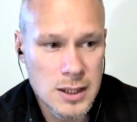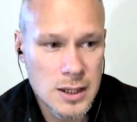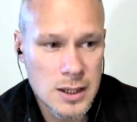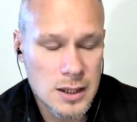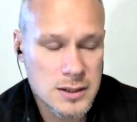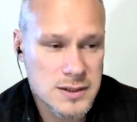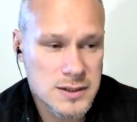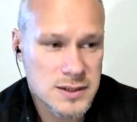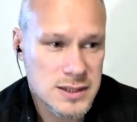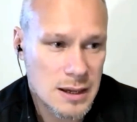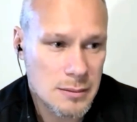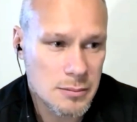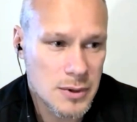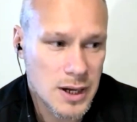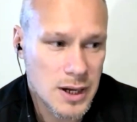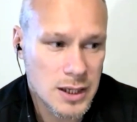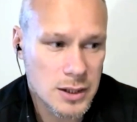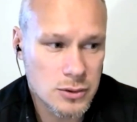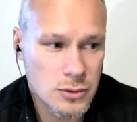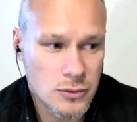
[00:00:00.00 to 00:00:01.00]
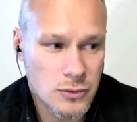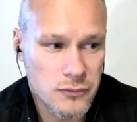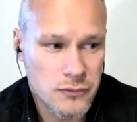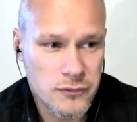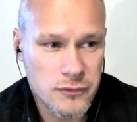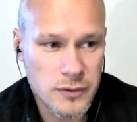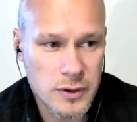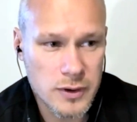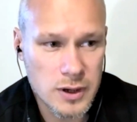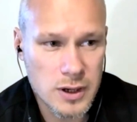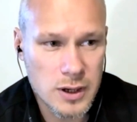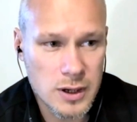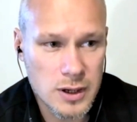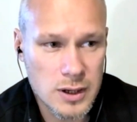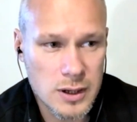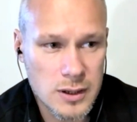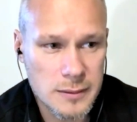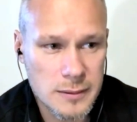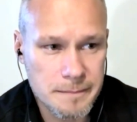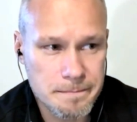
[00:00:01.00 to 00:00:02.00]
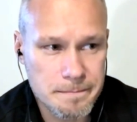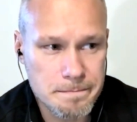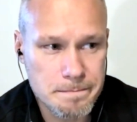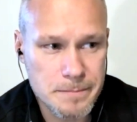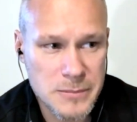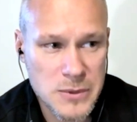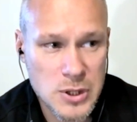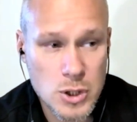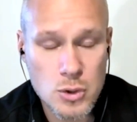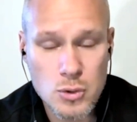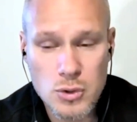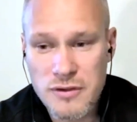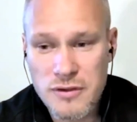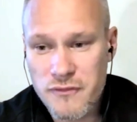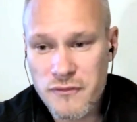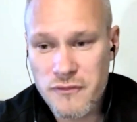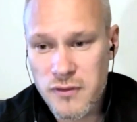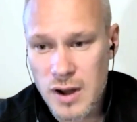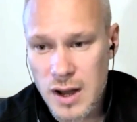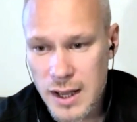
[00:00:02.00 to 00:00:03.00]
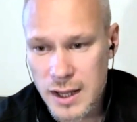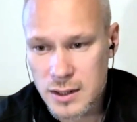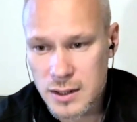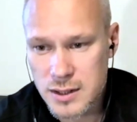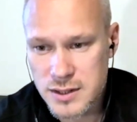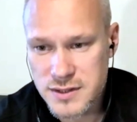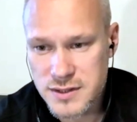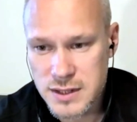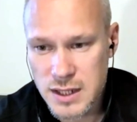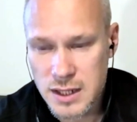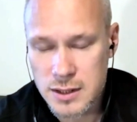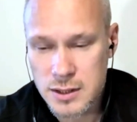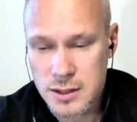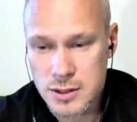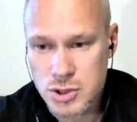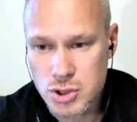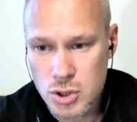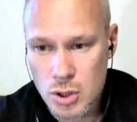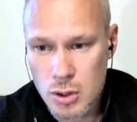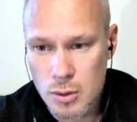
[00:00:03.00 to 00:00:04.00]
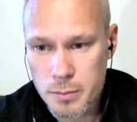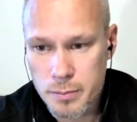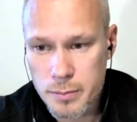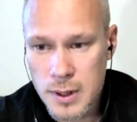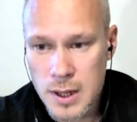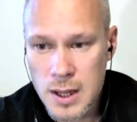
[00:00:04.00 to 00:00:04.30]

some kind of unified designing job,